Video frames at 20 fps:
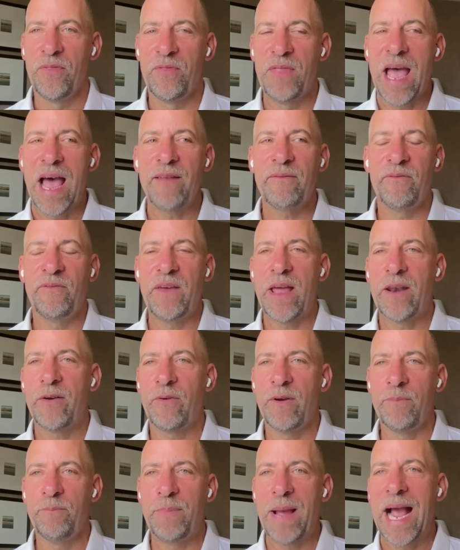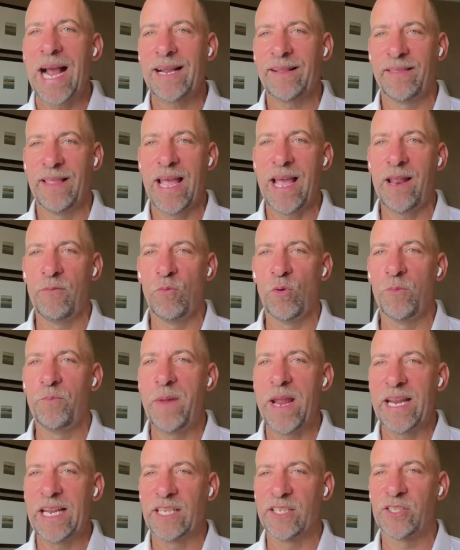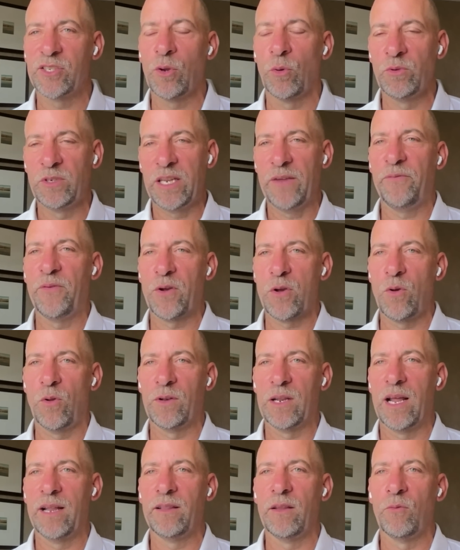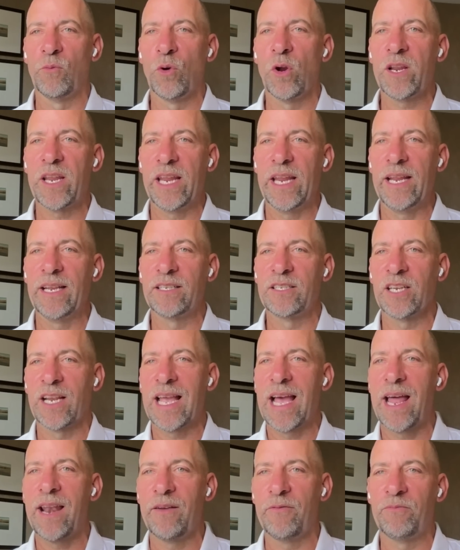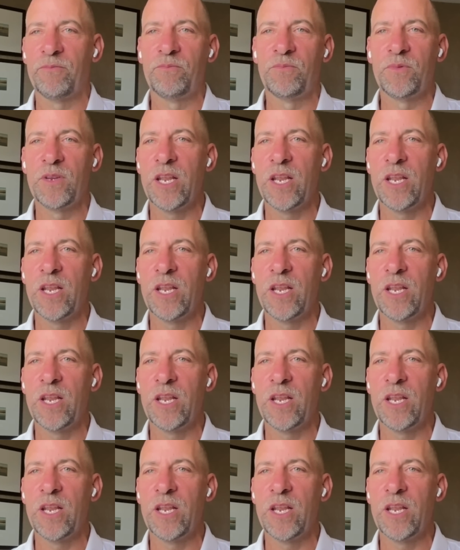that veteran back then would make it so difficult on the rookie to kind of,